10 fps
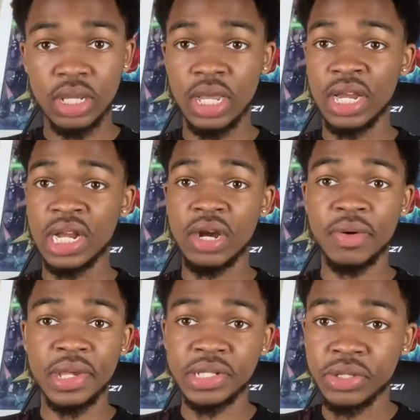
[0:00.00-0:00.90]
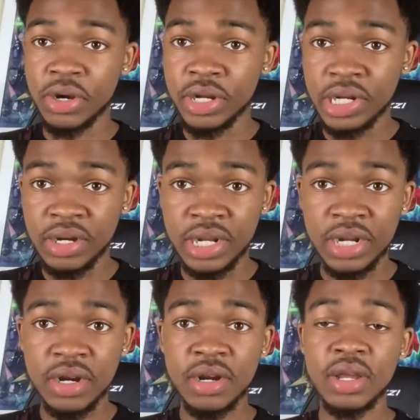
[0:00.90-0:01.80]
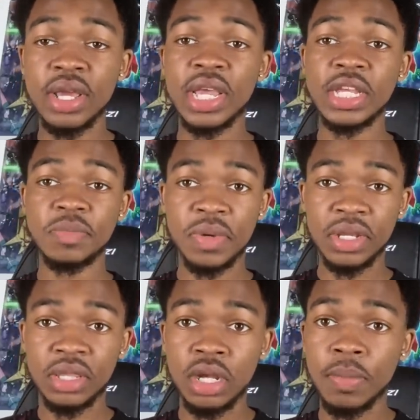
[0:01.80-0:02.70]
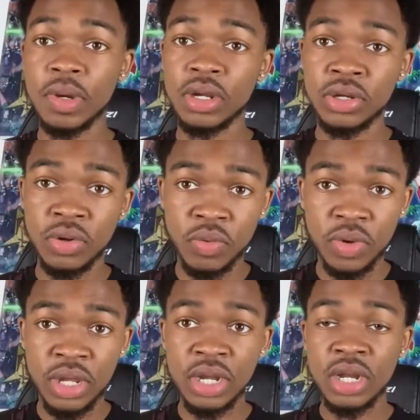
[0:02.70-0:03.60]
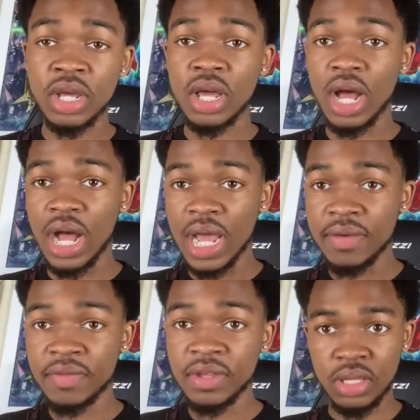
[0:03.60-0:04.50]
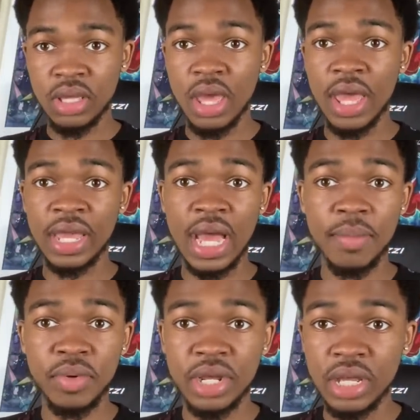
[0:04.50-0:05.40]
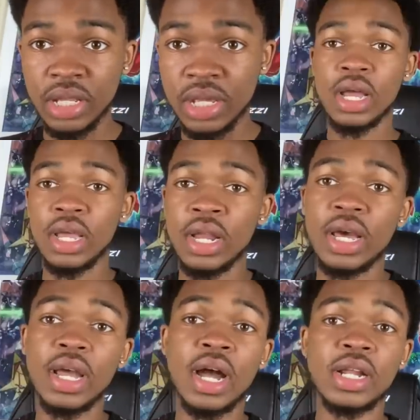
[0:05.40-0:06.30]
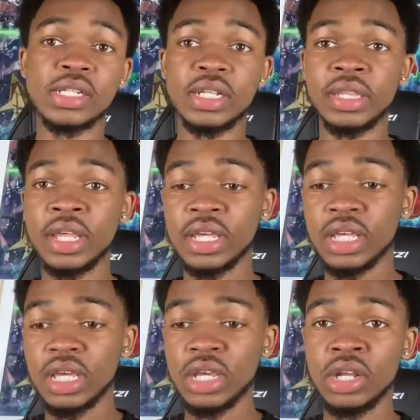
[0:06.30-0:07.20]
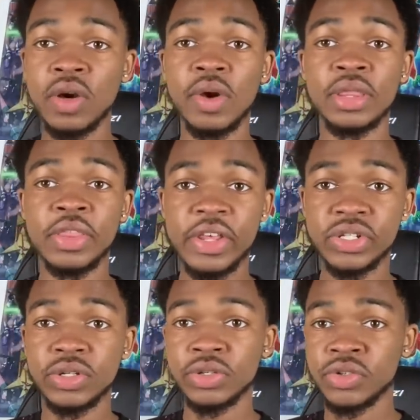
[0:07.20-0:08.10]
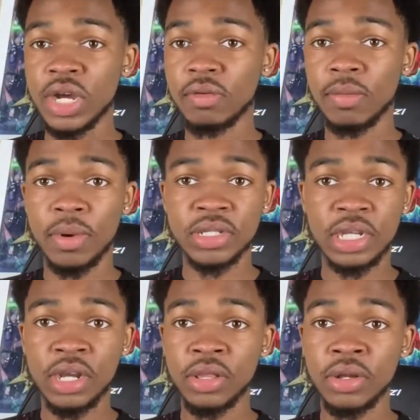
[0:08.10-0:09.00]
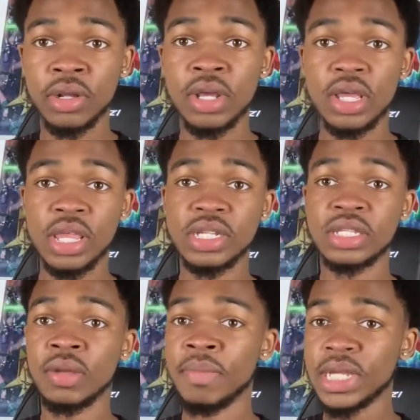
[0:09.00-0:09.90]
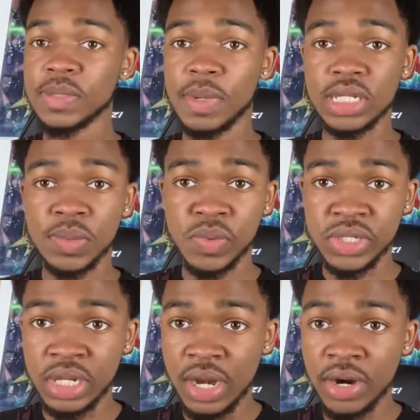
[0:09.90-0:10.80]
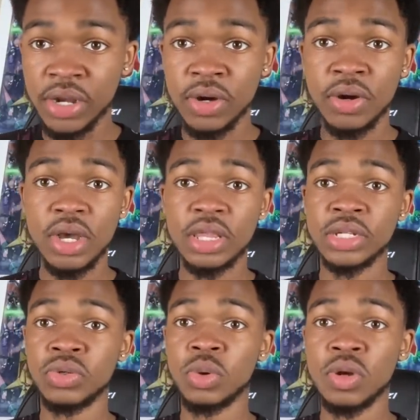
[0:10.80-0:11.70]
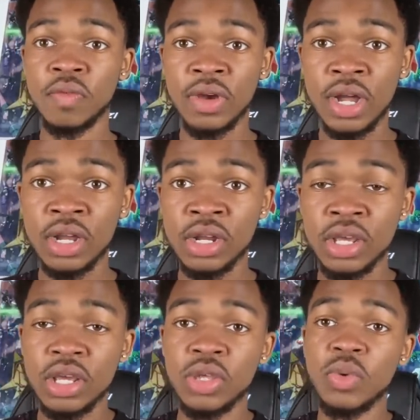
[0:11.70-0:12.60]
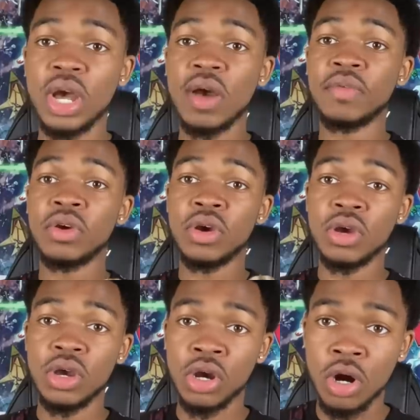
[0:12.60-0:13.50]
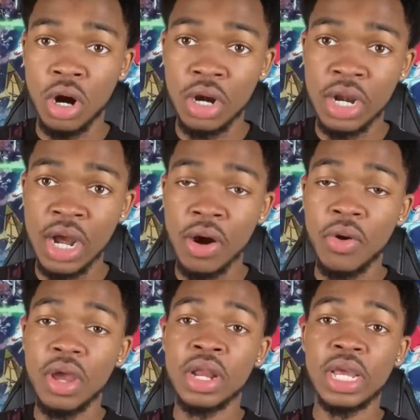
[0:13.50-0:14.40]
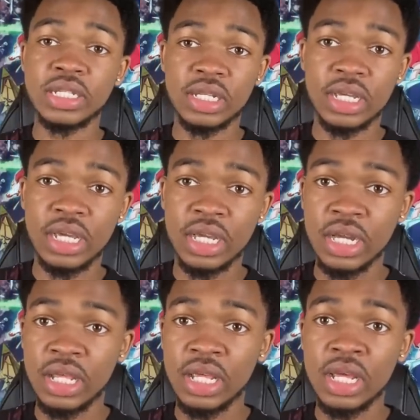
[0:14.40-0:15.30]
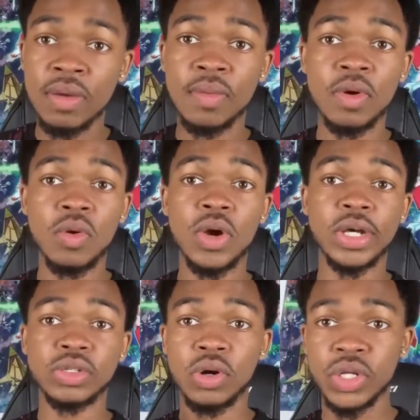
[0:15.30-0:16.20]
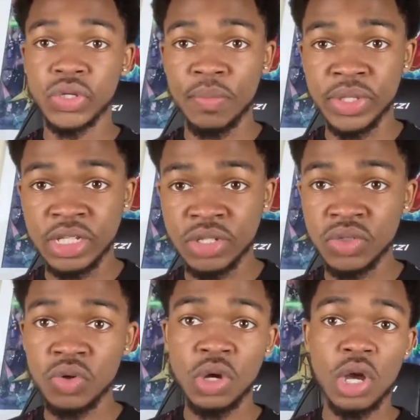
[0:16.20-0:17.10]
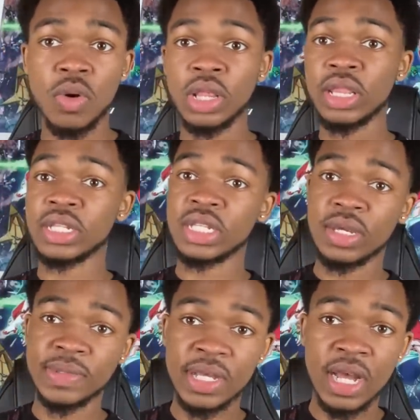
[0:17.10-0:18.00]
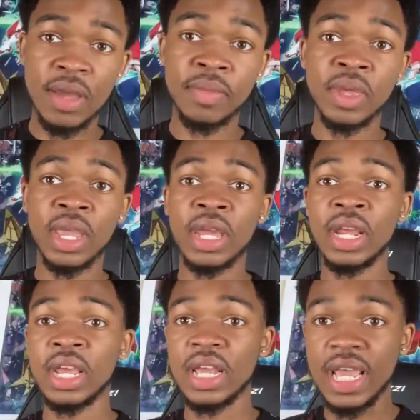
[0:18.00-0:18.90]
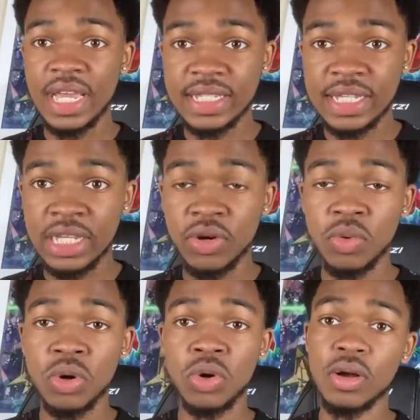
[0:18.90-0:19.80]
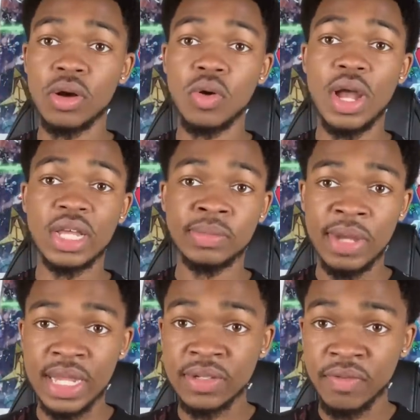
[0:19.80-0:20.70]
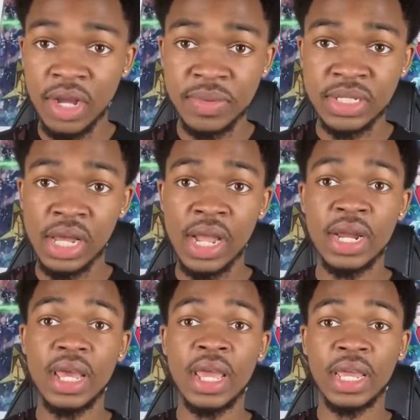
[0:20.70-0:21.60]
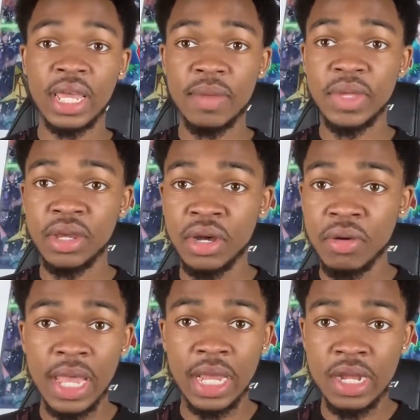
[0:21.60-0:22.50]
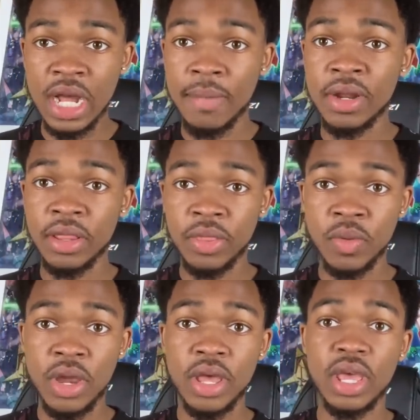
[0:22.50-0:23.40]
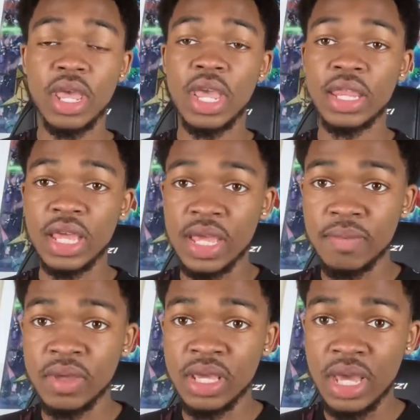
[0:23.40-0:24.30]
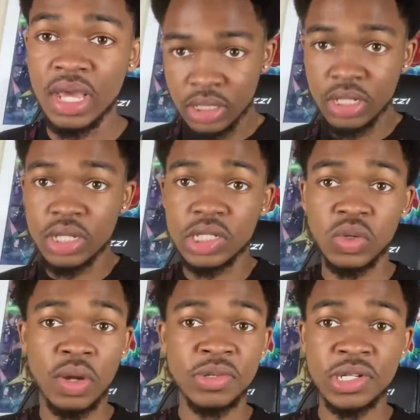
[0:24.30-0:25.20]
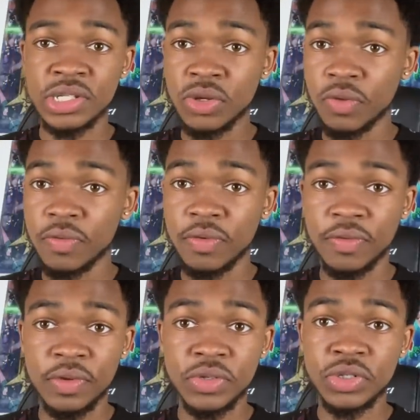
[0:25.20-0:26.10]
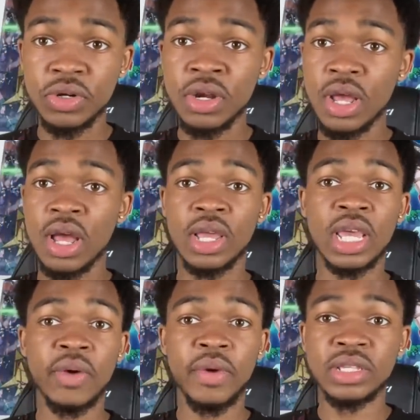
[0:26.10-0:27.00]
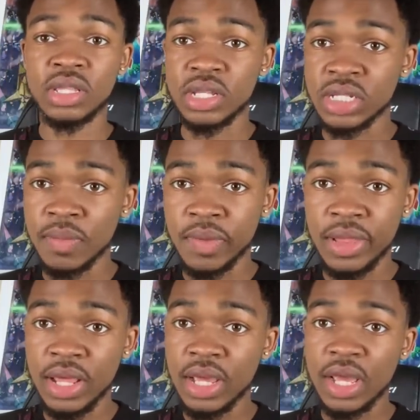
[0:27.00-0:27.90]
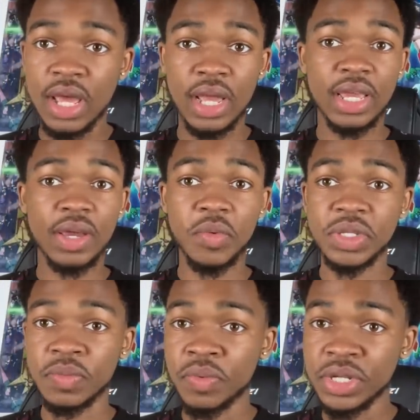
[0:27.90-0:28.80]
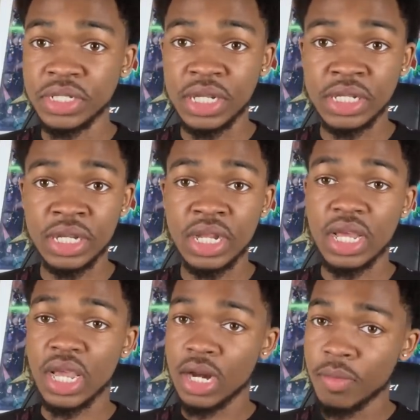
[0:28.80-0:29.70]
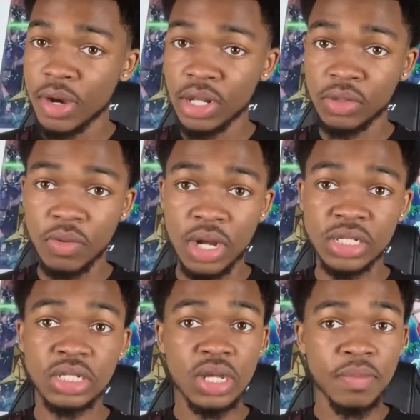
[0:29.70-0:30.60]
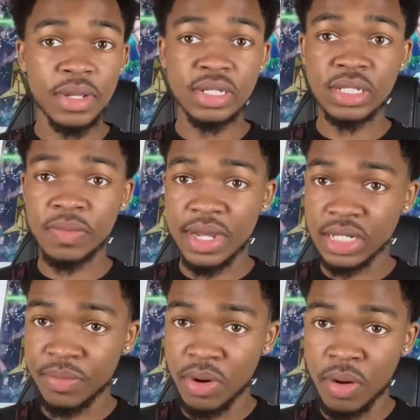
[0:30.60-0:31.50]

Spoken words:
And now in his third year here, he's picked up Duren, Ivey, and Gabriele. And I honestly think, you know, in this year's draft in particular, this is the best possible scenario that you could have gotten. You have your guard now next to Kate Cunningham, who has all-star potential, while at the same time getting an 18-year-old who has massive upside and can become a dominant threat in the NBA. So I'm just stoked for the future. I can't wait to the summer league. I can't wait to preseason, and I'm ready to watch Pistons basketball.